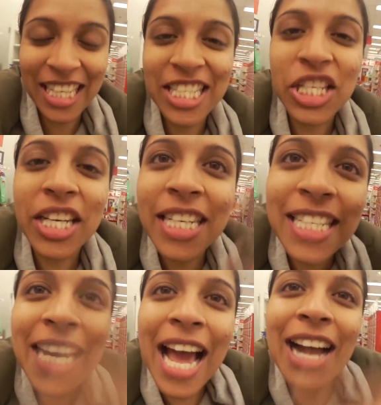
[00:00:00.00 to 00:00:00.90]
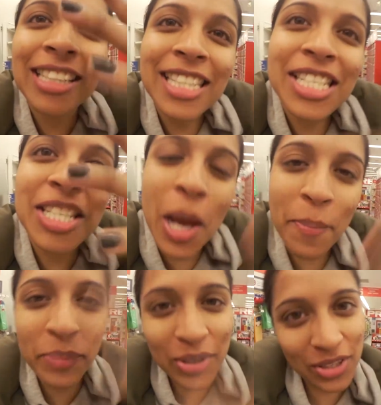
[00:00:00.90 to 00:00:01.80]
Shutting down the
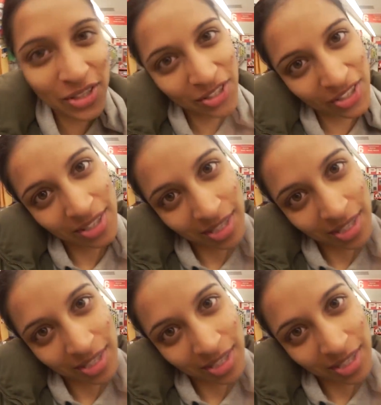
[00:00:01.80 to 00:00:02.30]
shoppers.